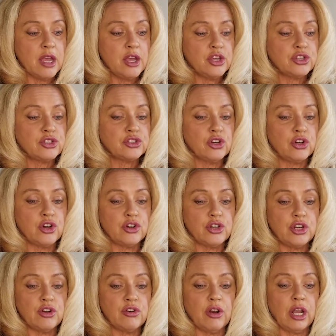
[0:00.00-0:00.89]
So
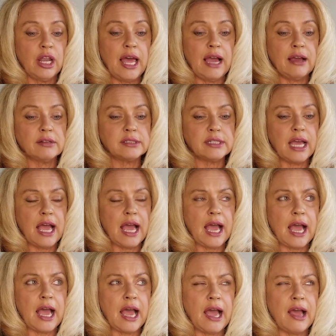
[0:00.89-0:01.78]
you're allowed to
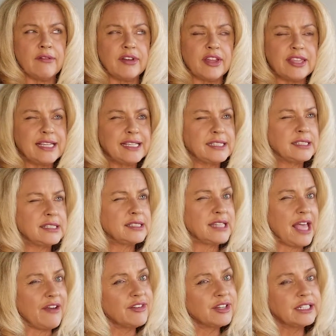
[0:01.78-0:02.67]
have, I think it's
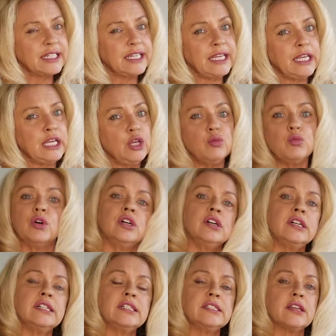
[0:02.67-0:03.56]
7
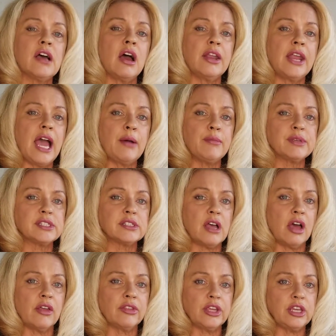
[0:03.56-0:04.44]
keywords on
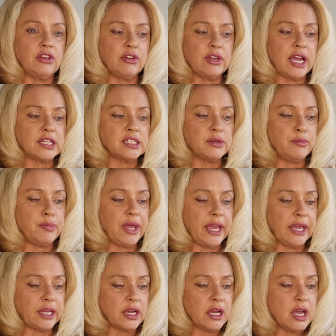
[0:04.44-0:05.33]
Amazon that you get to
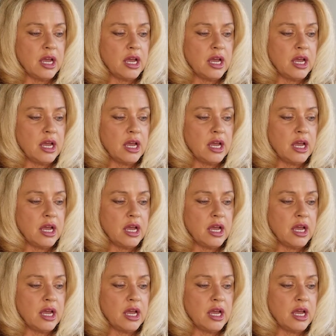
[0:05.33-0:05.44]
pick.